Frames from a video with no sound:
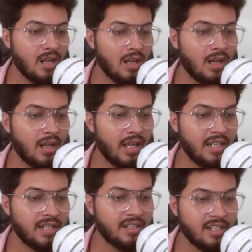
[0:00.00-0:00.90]
uh,
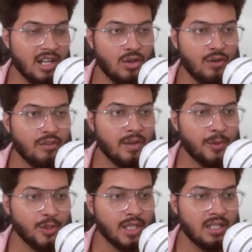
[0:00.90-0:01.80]
and turn off
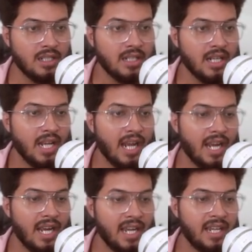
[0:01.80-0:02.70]
computer
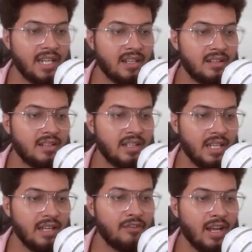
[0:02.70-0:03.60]
and
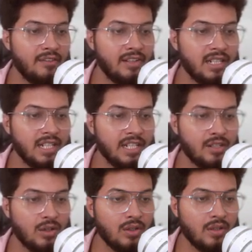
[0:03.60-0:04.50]
if i will
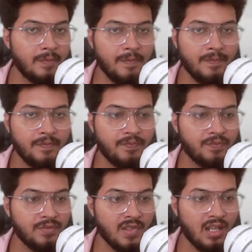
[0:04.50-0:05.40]
click on
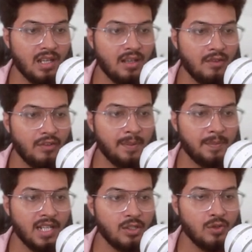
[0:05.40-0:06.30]
uh, web
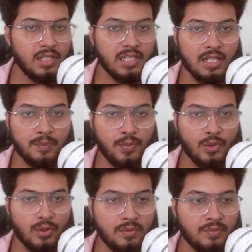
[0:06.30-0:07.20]
calculator pro